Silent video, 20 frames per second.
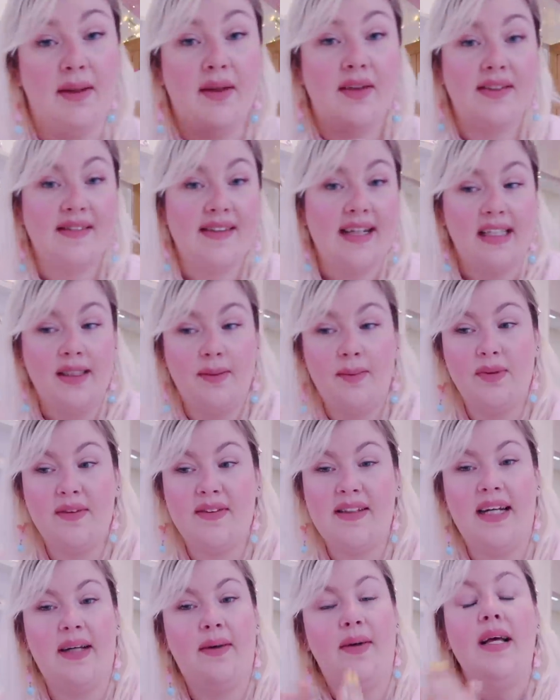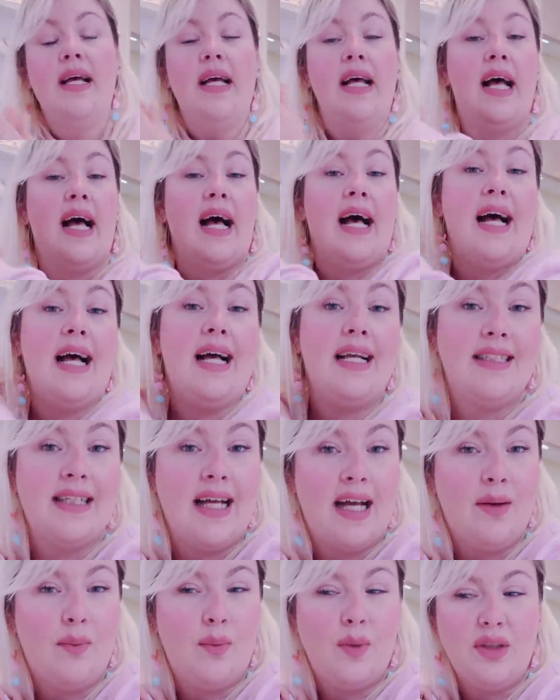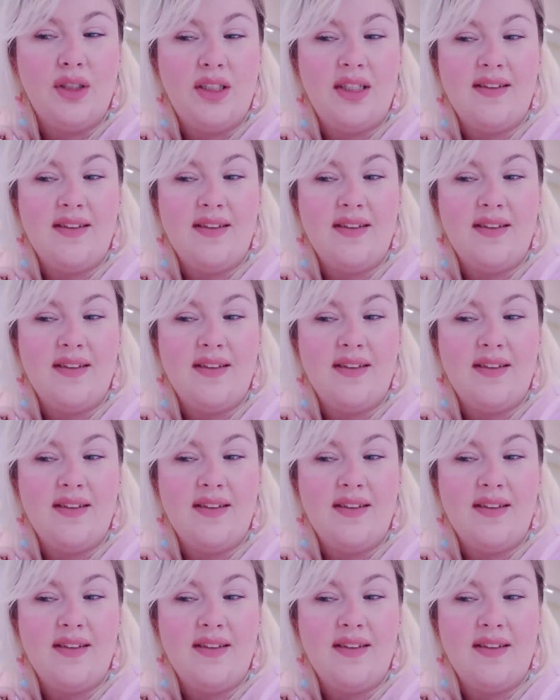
my other sketchbooks out. And I want